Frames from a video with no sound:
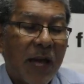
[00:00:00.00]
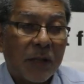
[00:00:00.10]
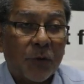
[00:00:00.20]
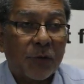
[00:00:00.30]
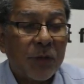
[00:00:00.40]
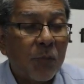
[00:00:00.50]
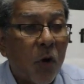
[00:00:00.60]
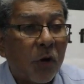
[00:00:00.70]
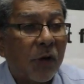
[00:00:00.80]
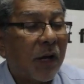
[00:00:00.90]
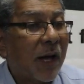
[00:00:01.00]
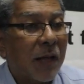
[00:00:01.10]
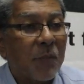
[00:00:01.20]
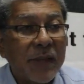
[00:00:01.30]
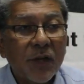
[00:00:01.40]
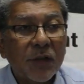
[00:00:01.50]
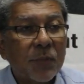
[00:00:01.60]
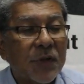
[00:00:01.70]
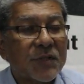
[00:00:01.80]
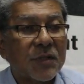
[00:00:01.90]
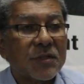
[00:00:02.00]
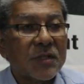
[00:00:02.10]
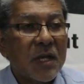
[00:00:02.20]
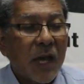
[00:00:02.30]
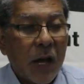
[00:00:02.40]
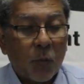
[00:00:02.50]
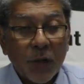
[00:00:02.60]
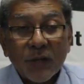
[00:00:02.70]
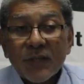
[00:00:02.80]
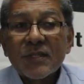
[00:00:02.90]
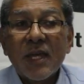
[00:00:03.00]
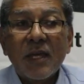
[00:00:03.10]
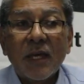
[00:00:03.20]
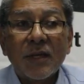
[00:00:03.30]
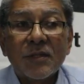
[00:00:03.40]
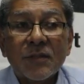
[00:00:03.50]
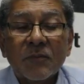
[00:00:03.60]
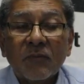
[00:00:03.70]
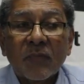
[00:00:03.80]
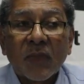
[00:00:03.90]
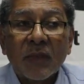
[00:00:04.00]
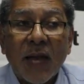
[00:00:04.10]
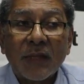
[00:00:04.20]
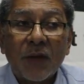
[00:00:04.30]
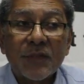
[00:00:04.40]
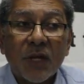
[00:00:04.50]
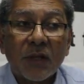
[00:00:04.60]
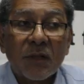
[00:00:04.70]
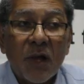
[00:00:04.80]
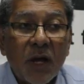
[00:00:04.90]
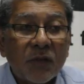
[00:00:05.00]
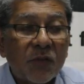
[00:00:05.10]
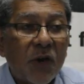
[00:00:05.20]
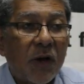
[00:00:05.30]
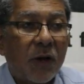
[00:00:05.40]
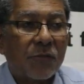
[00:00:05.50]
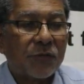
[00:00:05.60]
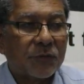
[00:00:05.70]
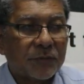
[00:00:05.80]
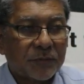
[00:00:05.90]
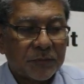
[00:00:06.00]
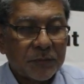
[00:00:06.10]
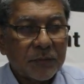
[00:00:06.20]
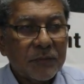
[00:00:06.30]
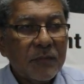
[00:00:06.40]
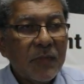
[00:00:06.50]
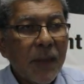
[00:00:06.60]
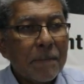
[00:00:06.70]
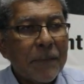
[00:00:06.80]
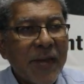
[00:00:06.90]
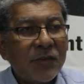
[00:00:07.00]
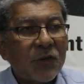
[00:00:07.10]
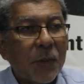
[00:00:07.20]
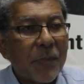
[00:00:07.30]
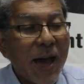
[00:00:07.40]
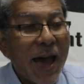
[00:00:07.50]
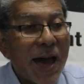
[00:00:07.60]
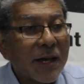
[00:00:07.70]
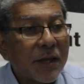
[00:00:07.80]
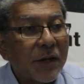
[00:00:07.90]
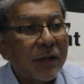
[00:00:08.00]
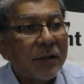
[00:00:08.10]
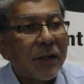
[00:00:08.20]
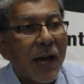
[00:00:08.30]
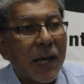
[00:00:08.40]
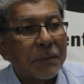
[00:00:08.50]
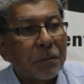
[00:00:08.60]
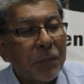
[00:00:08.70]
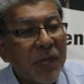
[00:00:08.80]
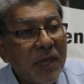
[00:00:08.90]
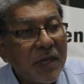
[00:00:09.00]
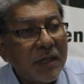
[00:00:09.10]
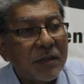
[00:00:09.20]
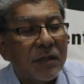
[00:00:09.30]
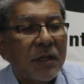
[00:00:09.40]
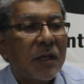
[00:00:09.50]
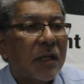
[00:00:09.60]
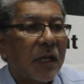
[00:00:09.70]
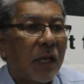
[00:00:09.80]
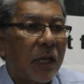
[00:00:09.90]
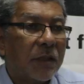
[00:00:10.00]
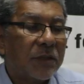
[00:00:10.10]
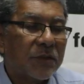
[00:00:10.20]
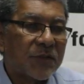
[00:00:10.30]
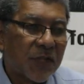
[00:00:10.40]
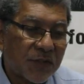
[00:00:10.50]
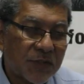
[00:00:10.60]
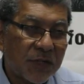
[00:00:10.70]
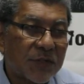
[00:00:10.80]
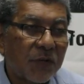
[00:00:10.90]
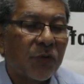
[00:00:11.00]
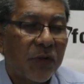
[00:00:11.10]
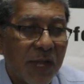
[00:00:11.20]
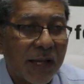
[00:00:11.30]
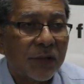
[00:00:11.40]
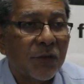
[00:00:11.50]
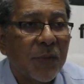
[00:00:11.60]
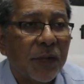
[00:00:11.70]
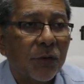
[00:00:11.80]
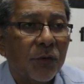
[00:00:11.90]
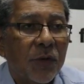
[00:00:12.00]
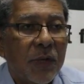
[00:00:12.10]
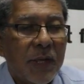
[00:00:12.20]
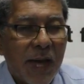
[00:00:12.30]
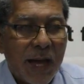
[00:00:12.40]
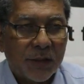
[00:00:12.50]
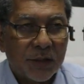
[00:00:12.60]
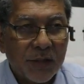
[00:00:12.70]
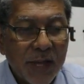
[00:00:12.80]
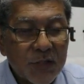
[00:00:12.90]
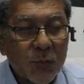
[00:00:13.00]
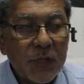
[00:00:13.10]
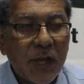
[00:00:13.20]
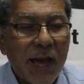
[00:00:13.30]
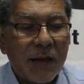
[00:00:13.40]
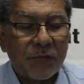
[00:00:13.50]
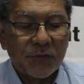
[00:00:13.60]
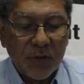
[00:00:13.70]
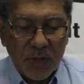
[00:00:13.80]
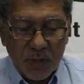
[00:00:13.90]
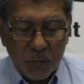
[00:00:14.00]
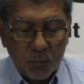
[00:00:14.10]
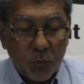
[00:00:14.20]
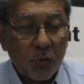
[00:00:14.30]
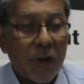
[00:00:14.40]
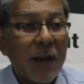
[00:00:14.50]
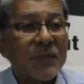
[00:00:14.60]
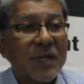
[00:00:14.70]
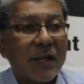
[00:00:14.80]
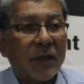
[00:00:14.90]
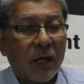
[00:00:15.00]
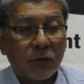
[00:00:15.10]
Anna Marie Mora, and many other persons. And what they're saying is that there is a lot of pent-up anger and pain in citizens of Trinidad and Tobago. And unless we have programs that